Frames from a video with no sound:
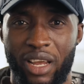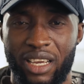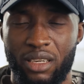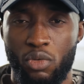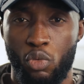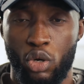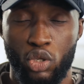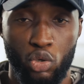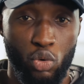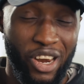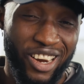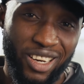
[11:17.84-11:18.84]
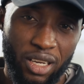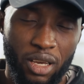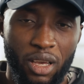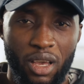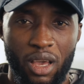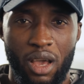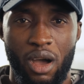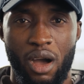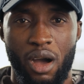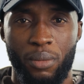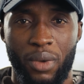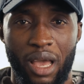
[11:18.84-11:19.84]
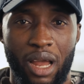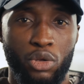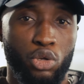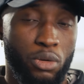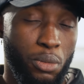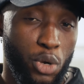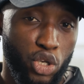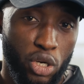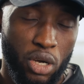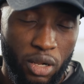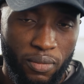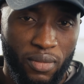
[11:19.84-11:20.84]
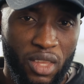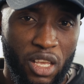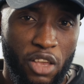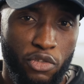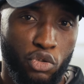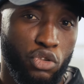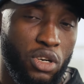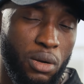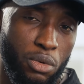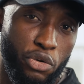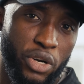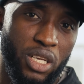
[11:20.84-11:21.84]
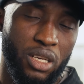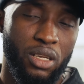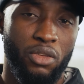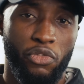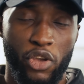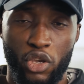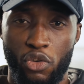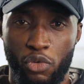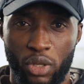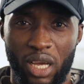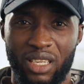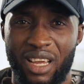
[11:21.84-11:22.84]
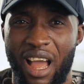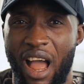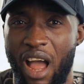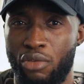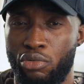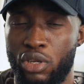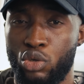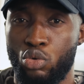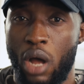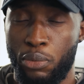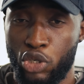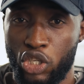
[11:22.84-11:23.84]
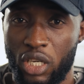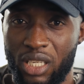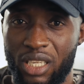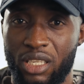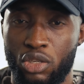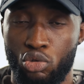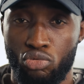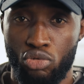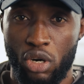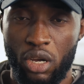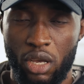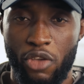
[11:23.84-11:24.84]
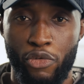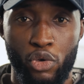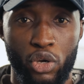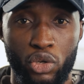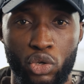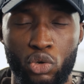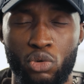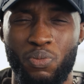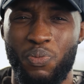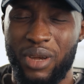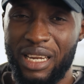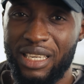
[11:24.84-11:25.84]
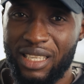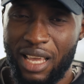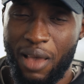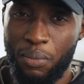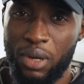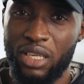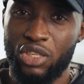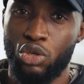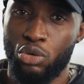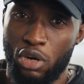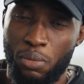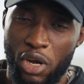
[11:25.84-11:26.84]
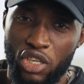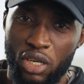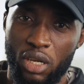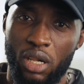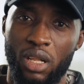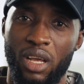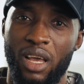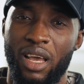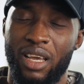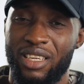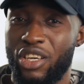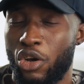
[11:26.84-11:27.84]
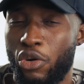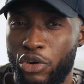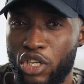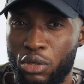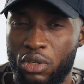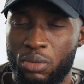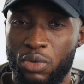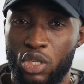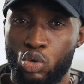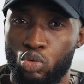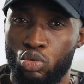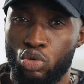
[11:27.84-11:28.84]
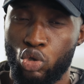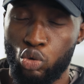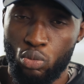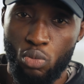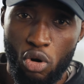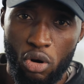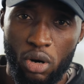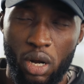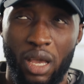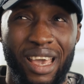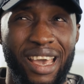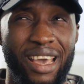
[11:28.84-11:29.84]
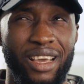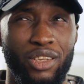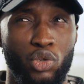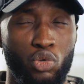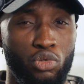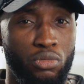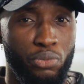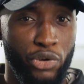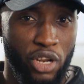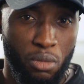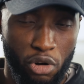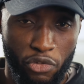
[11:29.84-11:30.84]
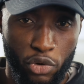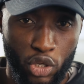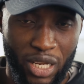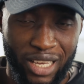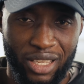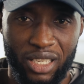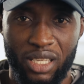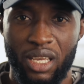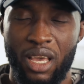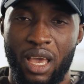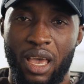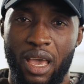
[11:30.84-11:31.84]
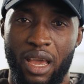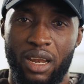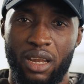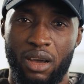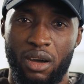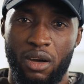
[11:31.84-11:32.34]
you liked what you heard, kindly subscribe to my channel. If you subscribed already, thank you for that. I really do appreciate it. You rock. If you're new, please subscribe to my channel. It encourages me to shoot more and to bring out more videos like this. And